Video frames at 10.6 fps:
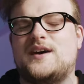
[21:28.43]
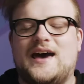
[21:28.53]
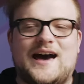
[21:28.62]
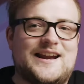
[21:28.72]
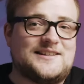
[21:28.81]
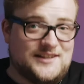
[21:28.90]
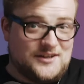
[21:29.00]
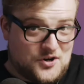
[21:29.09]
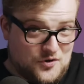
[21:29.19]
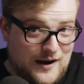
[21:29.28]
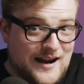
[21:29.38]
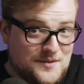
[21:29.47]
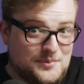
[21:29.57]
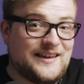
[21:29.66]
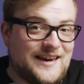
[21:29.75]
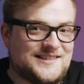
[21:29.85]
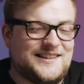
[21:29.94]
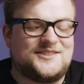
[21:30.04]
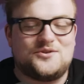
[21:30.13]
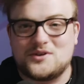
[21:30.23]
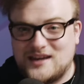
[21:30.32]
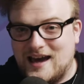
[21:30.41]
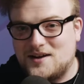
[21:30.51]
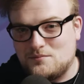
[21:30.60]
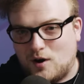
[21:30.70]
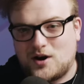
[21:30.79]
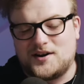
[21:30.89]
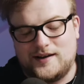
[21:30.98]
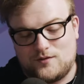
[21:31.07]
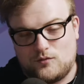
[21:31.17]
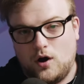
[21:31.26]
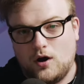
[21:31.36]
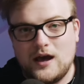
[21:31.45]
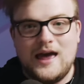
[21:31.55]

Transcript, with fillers: and it's incredibly easy to get marketing wrong.